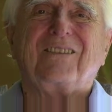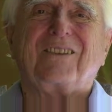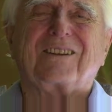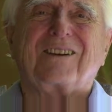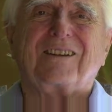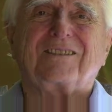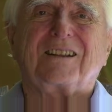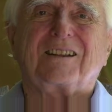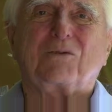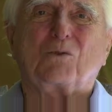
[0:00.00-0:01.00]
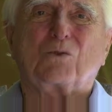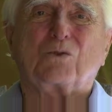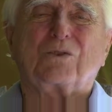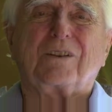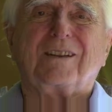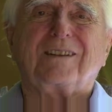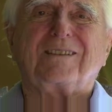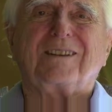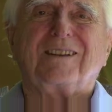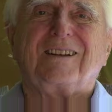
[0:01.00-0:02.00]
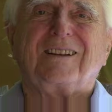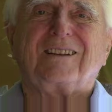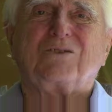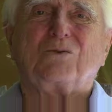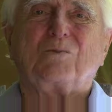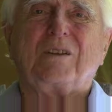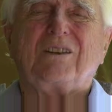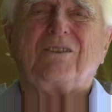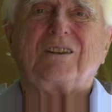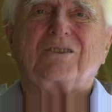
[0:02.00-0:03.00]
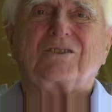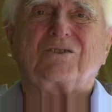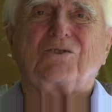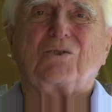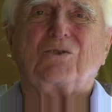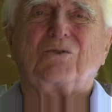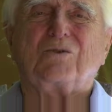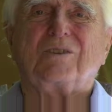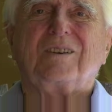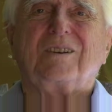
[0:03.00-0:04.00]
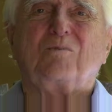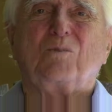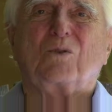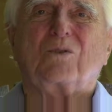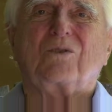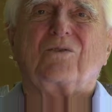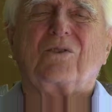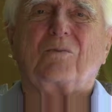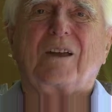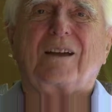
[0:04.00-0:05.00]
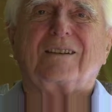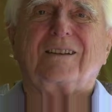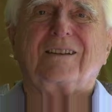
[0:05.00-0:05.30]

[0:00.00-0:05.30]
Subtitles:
the content of a word and do many things to show you more from that.